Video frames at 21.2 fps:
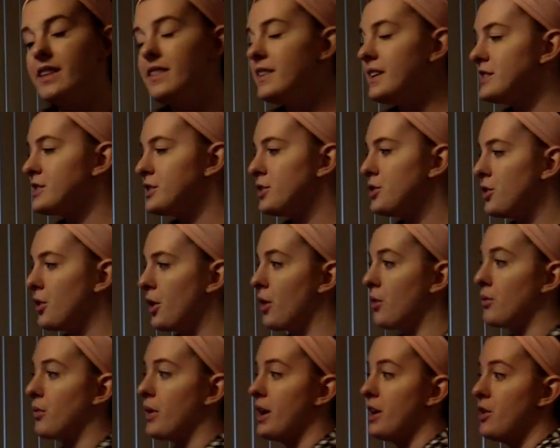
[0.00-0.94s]
These are your
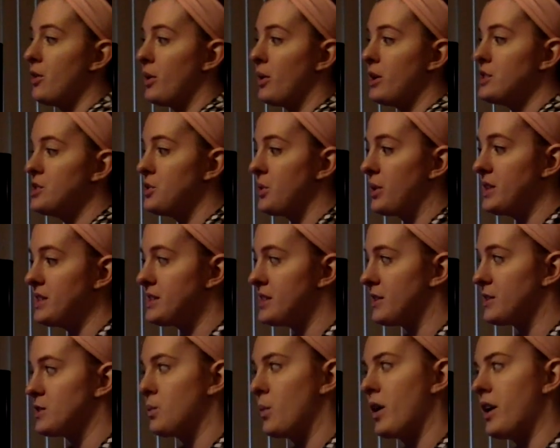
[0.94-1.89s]
arytenoid joints.
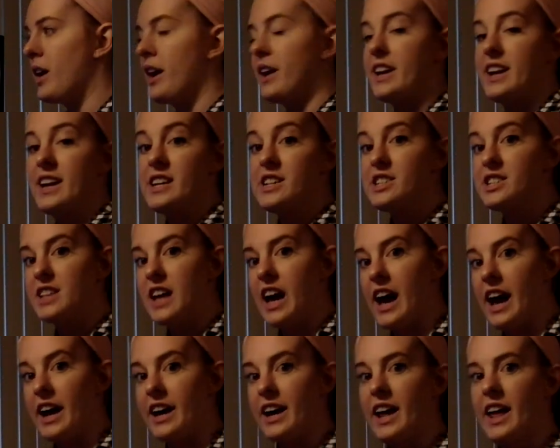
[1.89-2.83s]
There's one on each
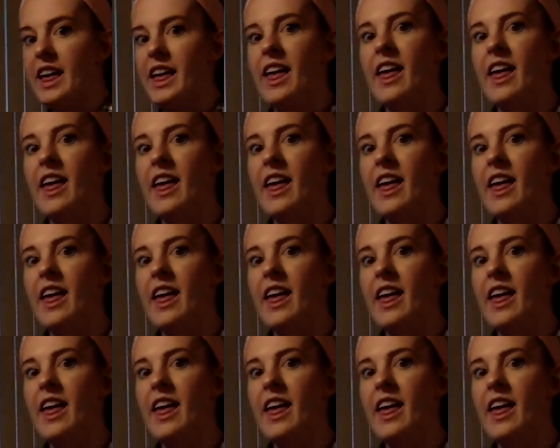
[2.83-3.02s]
side